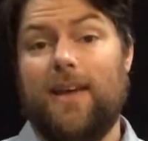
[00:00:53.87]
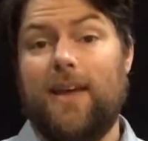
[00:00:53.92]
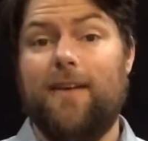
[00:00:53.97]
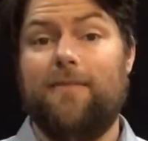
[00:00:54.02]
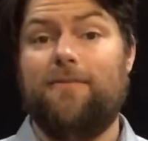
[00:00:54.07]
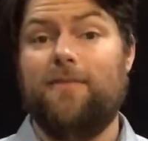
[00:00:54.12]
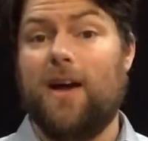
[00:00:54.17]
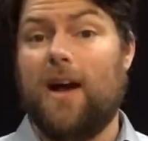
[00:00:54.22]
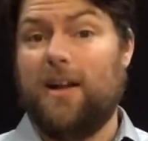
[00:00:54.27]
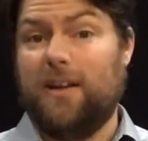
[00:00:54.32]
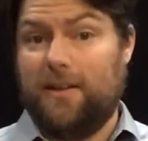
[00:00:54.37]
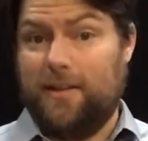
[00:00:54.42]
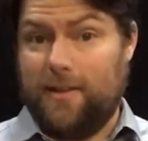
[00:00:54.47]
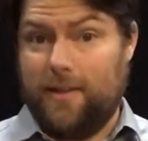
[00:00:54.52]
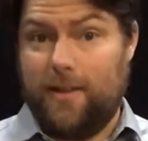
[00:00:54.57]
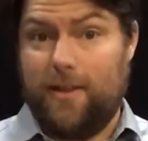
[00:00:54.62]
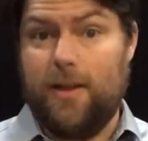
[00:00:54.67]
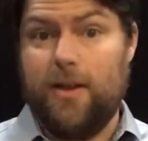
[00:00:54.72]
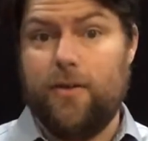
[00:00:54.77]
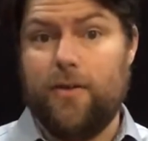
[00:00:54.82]
if not
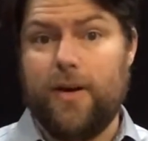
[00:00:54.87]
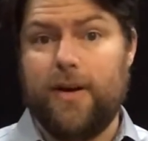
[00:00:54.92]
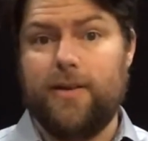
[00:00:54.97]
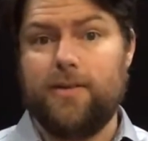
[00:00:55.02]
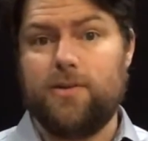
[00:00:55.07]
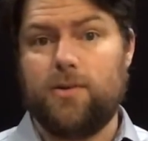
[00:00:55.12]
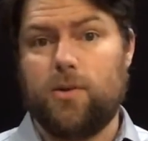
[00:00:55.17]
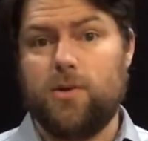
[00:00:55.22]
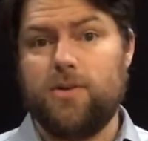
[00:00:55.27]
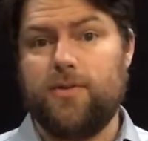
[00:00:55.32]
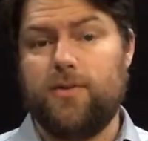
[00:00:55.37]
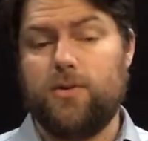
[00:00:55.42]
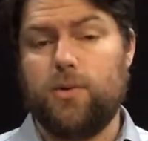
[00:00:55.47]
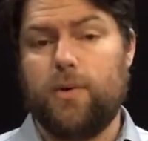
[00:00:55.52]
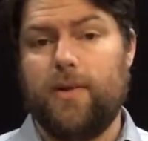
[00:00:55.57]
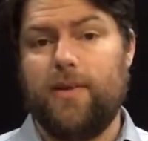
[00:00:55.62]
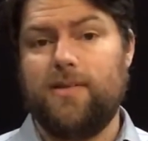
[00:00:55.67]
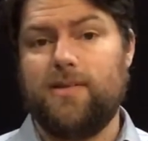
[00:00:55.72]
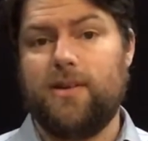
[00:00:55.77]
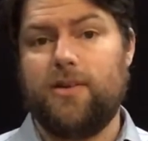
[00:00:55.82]
the greatest horse of the
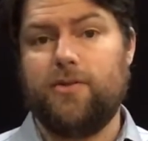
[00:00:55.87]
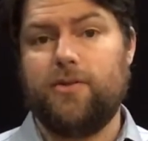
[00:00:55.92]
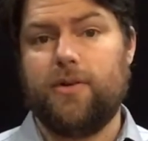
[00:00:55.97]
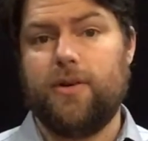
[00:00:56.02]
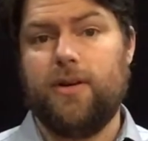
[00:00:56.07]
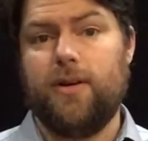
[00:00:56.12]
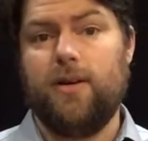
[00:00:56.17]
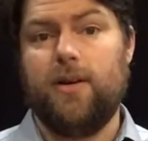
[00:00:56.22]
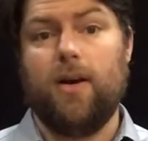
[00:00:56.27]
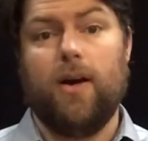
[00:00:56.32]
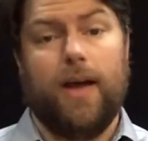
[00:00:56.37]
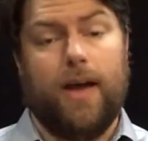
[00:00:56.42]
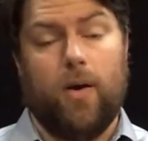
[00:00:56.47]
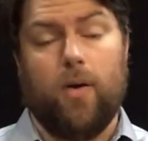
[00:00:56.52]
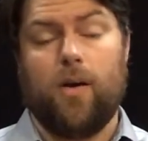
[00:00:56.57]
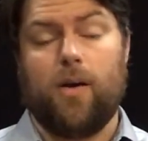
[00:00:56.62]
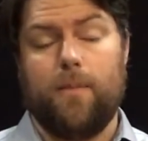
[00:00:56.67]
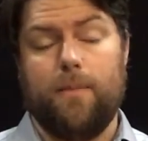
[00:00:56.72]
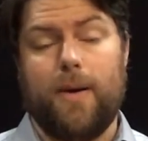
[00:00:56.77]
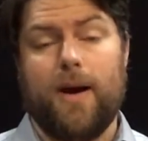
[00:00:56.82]
20th century,
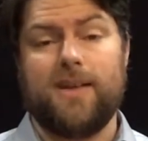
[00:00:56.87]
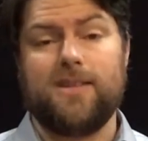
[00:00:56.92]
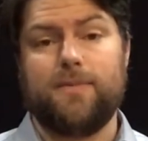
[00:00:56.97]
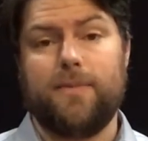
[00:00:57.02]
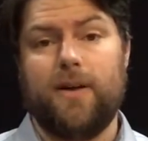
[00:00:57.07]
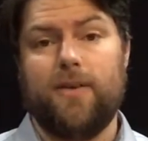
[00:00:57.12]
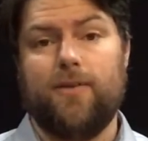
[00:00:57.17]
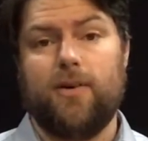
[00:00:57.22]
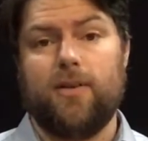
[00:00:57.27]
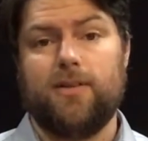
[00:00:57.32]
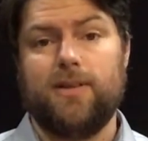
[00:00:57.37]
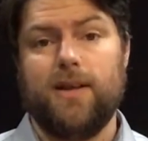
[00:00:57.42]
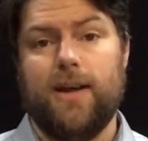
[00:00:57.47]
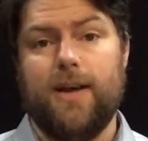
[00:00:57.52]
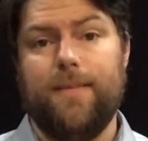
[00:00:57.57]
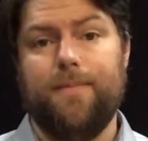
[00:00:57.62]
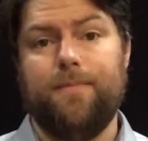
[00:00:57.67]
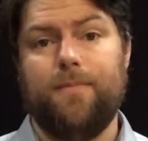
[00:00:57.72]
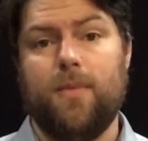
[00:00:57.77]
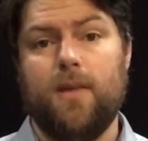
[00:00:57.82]
or possibly of all
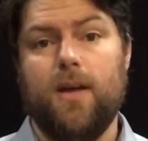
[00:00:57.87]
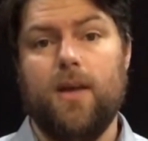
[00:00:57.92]
time,